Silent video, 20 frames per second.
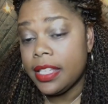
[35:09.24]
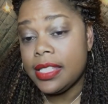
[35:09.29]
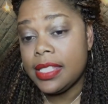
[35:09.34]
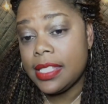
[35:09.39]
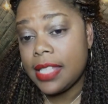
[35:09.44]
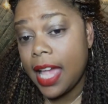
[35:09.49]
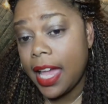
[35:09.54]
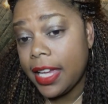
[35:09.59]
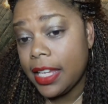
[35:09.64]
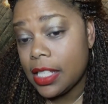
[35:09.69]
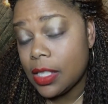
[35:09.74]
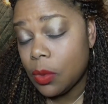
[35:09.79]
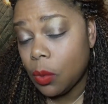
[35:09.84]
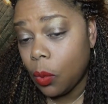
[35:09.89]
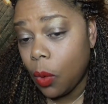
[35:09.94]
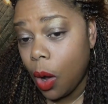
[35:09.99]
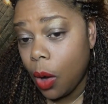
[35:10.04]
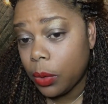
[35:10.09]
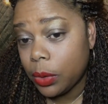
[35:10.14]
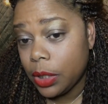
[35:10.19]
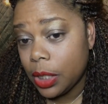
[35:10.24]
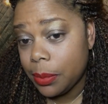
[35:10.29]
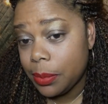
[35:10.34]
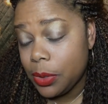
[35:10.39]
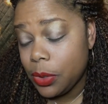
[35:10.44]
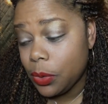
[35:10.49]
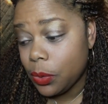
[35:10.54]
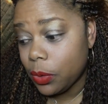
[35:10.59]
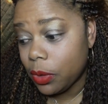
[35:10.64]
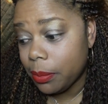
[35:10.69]
Sykes walked
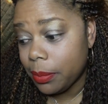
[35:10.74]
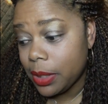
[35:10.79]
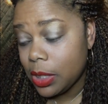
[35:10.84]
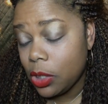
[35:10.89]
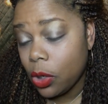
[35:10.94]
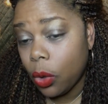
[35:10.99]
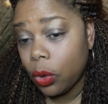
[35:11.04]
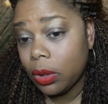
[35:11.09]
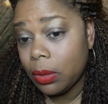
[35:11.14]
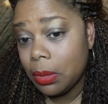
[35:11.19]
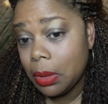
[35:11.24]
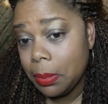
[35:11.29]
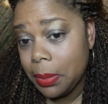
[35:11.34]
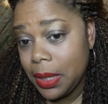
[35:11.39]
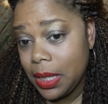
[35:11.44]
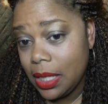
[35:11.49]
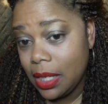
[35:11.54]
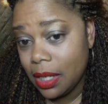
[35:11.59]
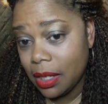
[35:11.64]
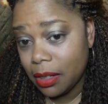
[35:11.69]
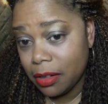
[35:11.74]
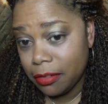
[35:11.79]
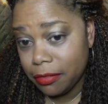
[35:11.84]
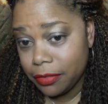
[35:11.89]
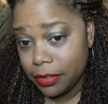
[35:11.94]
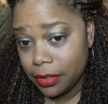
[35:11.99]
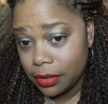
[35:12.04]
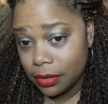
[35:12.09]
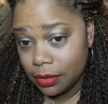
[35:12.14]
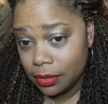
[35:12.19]
up to him and told him to be
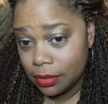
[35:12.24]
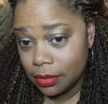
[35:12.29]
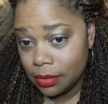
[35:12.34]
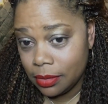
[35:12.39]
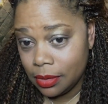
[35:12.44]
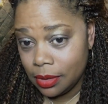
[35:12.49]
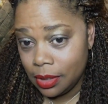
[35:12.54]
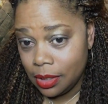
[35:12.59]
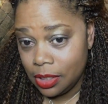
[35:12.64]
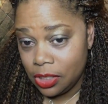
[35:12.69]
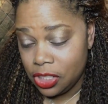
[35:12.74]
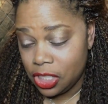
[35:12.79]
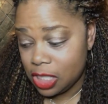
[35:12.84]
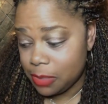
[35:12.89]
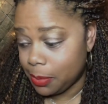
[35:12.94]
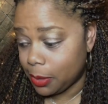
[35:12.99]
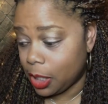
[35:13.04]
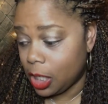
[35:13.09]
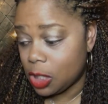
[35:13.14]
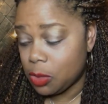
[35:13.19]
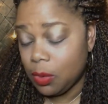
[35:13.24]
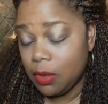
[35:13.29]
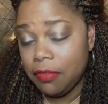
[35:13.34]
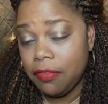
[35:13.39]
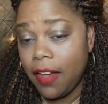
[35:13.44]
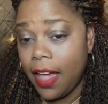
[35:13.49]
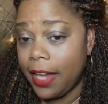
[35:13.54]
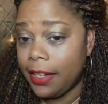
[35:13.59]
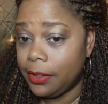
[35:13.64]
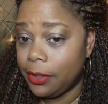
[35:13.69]
careful. Just because we
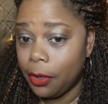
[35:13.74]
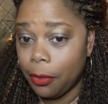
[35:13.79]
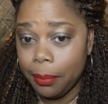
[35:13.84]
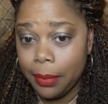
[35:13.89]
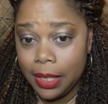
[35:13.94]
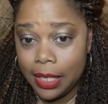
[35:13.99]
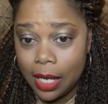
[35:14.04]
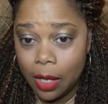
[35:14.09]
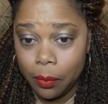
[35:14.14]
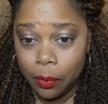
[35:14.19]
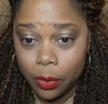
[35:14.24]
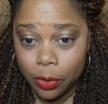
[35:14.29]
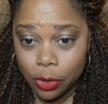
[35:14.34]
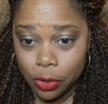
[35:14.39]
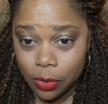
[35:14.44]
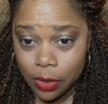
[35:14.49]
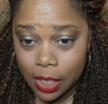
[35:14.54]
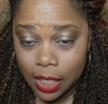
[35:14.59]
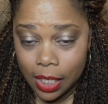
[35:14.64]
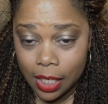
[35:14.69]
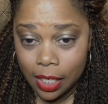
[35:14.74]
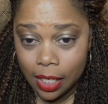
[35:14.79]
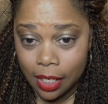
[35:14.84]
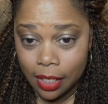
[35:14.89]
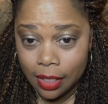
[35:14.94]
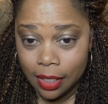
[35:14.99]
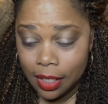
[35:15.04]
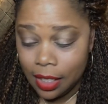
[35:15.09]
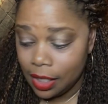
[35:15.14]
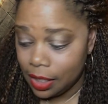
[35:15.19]
fight no mean I want you dead.
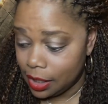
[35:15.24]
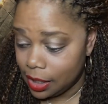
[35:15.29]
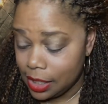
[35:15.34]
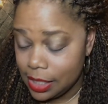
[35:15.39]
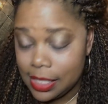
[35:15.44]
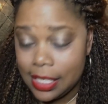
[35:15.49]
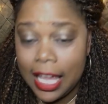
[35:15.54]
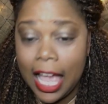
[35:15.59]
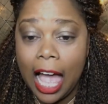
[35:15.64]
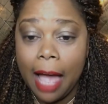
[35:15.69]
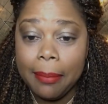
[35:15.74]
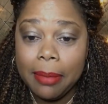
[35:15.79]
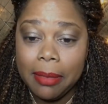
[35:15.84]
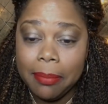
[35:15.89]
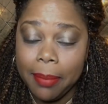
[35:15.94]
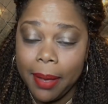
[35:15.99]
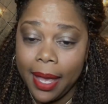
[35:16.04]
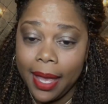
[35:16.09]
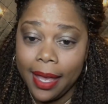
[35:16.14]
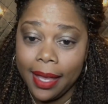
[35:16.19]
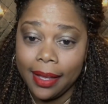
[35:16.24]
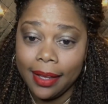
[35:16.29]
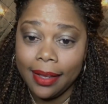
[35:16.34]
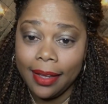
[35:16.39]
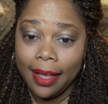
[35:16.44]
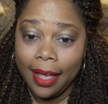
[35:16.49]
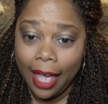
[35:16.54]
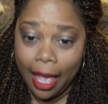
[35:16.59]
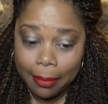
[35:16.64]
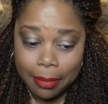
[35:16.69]
And he said, I'll be back.
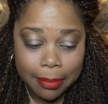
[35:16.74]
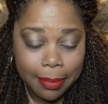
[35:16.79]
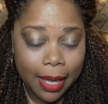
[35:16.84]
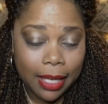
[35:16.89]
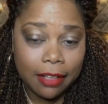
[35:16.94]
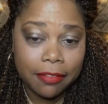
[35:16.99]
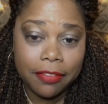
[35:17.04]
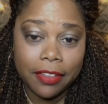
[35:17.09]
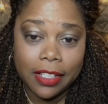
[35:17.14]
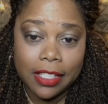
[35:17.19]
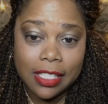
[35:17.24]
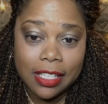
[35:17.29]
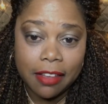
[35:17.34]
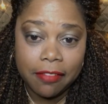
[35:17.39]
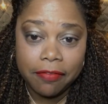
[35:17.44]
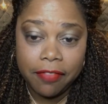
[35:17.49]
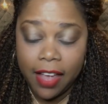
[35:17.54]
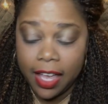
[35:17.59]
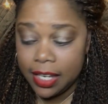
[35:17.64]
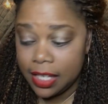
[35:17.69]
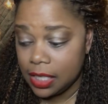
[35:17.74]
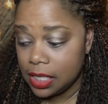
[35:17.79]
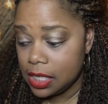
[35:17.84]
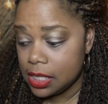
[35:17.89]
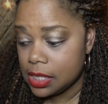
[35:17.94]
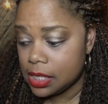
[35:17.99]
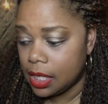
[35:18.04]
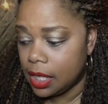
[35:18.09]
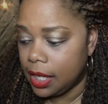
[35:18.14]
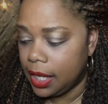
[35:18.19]
I'll be back to finish that fight, and
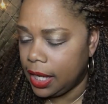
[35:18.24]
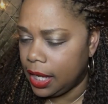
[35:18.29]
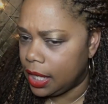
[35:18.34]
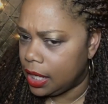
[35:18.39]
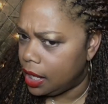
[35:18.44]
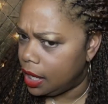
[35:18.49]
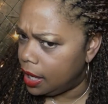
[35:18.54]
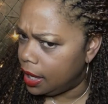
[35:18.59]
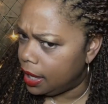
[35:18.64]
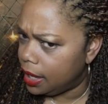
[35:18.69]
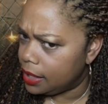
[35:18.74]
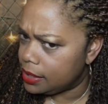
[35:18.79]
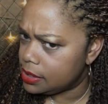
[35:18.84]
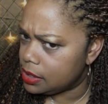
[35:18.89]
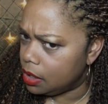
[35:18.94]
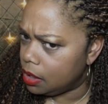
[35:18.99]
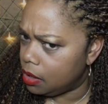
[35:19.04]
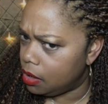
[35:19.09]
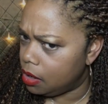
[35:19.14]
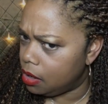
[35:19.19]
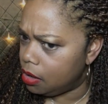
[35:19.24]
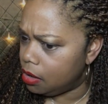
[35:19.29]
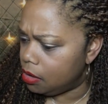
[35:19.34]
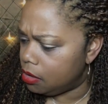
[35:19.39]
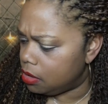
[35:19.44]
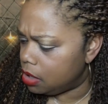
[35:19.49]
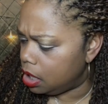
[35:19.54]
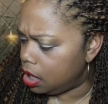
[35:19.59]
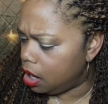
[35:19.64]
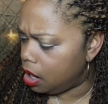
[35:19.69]
kissed her hand. I said,
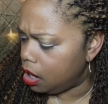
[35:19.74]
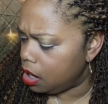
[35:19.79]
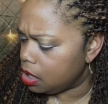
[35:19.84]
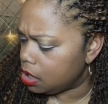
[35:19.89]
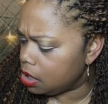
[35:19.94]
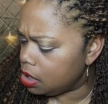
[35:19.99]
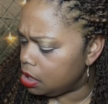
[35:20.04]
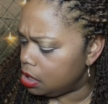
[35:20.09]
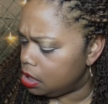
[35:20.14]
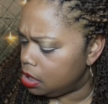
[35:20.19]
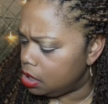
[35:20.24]
uh-oh, Clark.